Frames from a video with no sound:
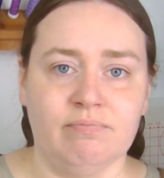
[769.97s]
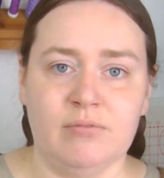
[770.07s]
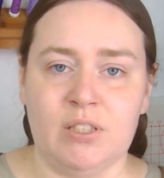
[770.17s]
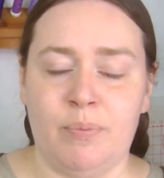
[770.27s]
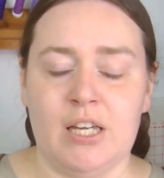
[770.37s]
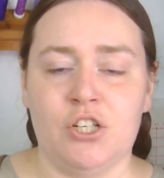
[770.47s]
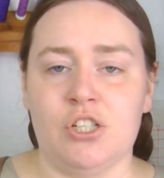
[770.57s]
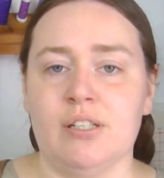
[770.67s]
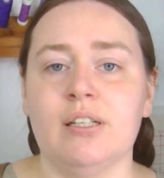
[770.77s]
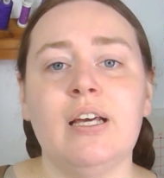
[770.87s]

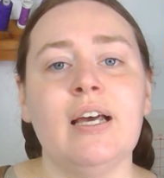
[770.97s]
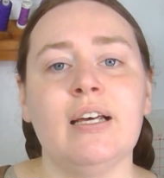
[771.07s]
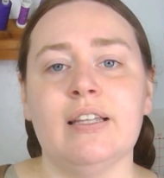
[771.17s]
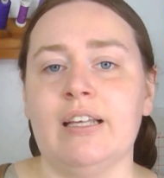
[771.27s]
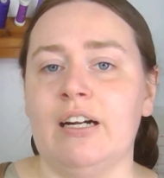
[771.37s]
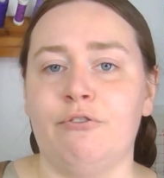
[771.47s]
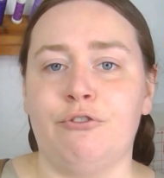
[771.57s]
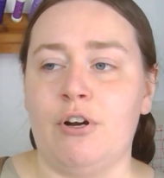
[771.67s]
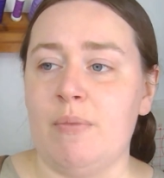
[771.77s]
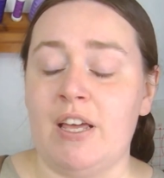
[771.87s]
depiction that are
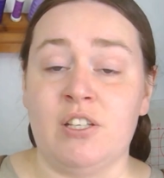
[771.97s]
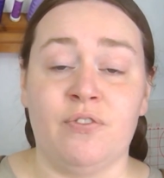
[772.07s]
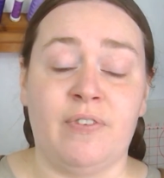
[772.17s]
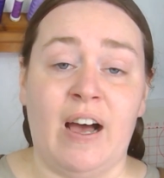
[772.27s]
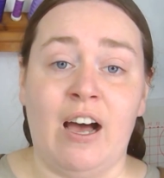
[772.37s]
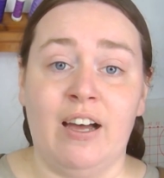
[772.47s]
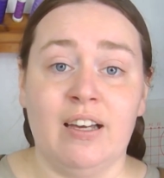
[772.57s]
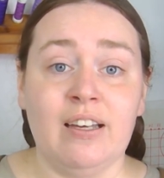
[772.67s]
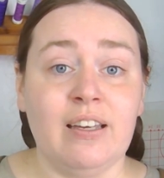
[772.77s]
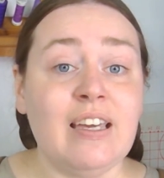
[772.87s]
from as far
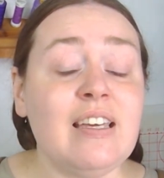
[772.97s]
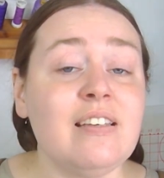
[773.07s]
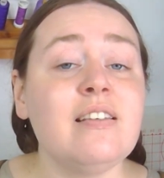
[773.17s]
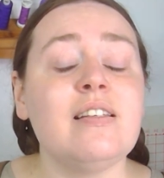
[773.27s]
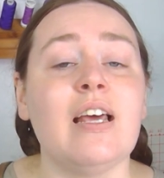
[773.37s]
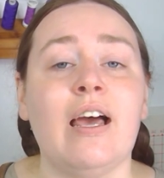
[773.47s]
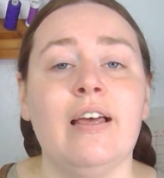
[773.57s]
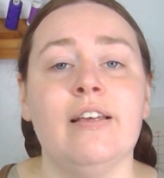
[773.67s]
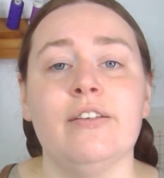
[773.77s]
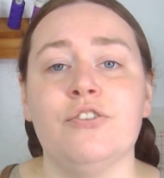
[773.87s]
east
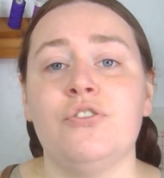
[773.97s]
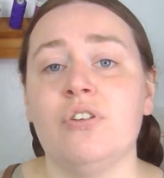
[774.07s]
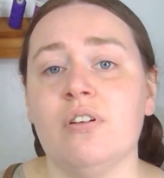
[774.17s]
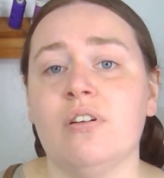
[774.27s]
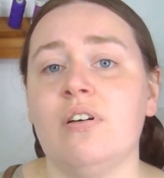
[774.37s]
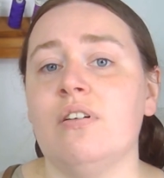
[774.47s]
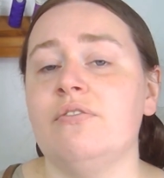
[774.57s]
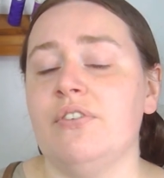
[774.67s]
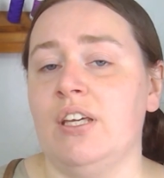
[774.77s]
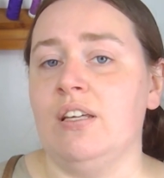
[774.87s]
as
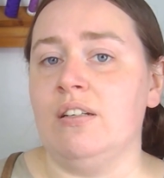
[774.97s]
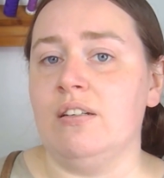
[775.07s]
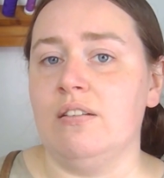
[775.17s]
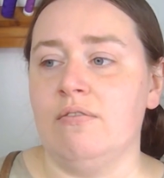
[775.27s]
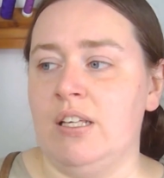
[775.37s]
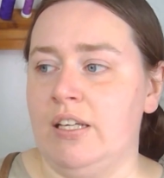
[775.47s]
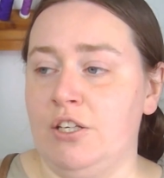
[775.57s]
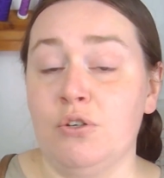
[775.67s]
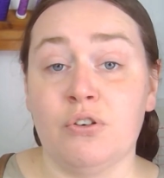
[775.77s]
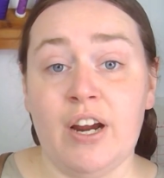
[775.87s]
Chernigov in the
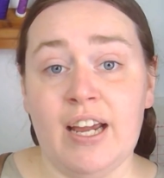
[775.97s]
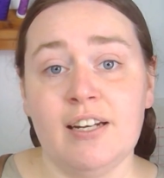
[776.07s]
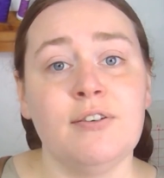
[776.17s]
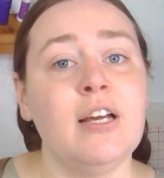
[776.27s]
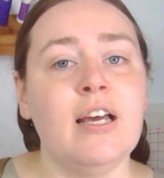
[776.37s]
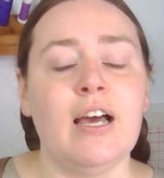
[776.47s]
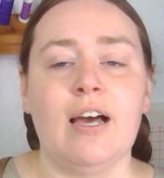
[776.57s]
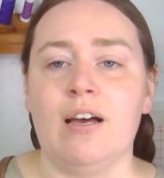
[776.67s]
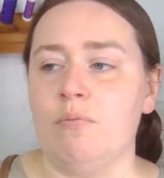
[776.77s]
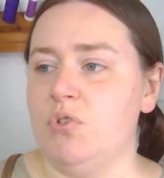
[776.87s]
Ukraine.
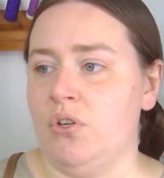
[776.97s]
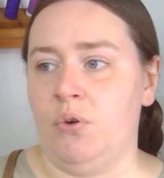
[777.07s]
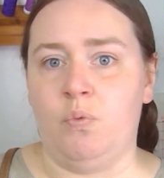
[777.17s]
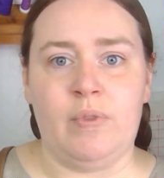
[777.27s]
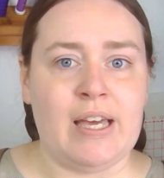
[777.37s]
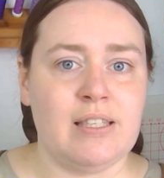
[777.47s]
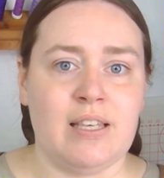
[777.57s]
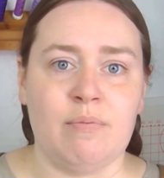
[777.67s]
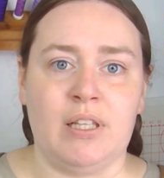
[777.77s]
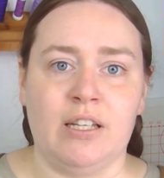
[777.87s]
So that's
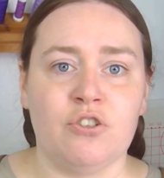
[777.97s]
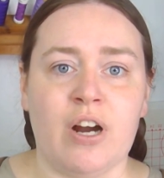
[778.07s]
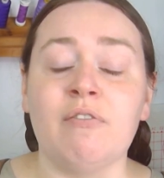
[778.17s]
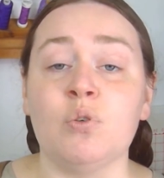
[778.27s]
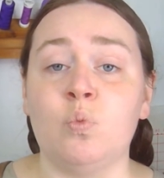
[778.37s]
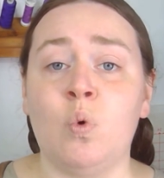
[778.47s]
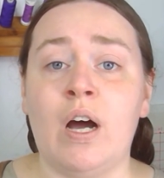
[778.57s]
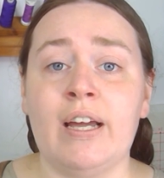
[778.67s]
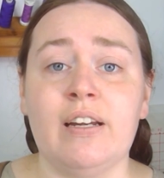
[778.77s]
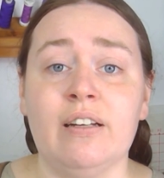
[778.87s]
something that traveled
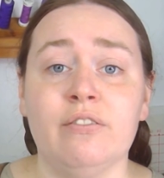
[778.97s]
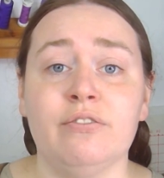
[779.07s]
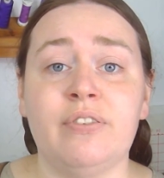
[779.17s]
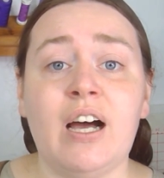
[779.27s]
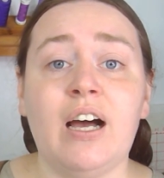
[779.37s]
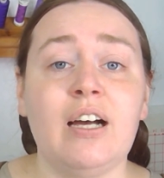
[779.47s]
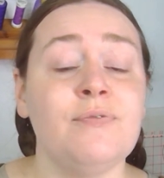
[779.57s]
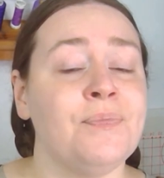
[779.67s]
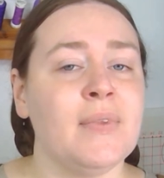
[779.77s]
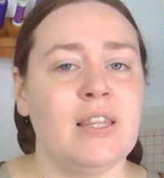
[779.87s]
wide and far.
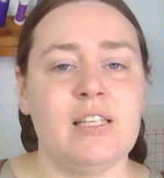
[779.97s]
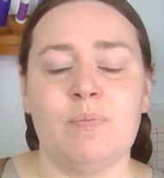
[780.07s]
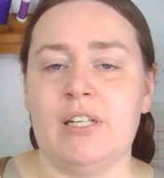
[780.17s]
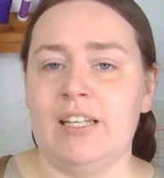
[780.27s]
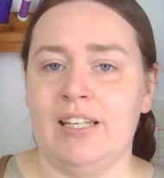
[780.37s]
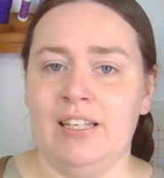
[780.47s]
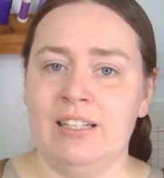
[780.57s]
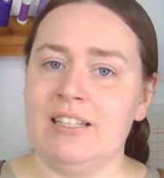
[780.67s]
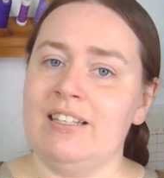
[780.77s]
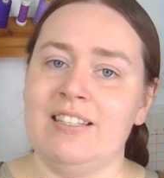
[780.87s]
This
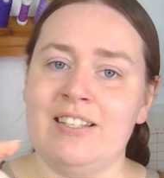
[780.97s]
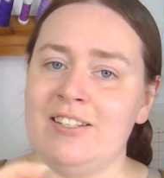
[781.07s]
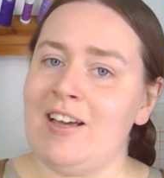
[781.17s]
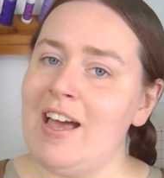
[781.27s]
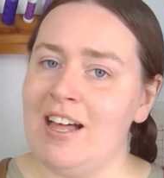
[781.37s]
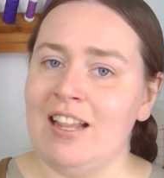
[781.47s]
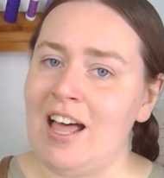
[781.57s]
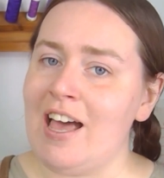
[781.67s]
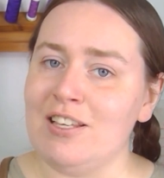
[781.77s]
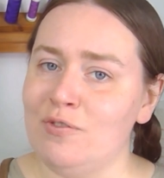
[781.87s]
particular
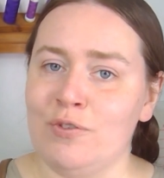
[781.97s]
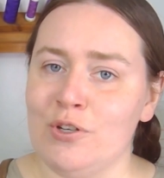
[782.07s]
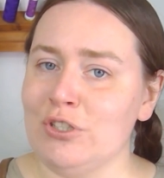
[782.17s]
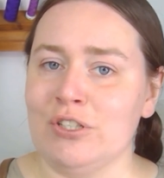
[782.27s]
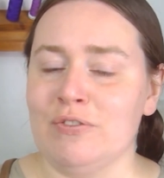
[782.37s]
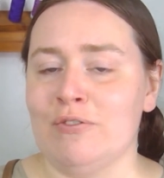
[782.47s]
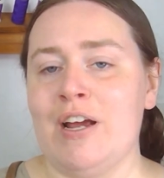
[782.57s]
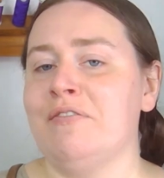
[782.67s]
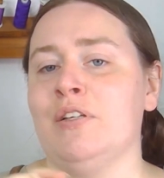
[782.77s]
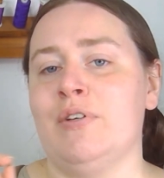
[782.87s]
stylized version of the
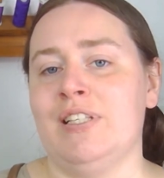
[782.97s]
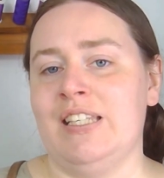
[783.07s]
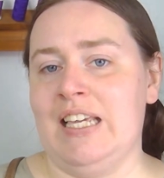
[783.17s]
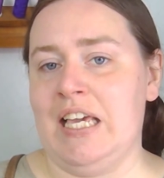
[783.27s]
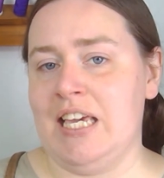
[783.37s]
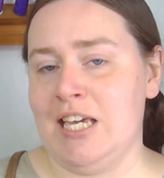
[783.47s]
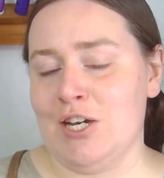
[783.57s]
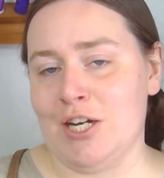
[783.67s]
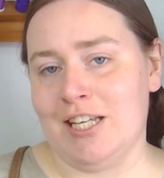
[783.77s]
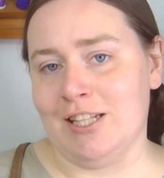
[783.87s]
raven that we see here in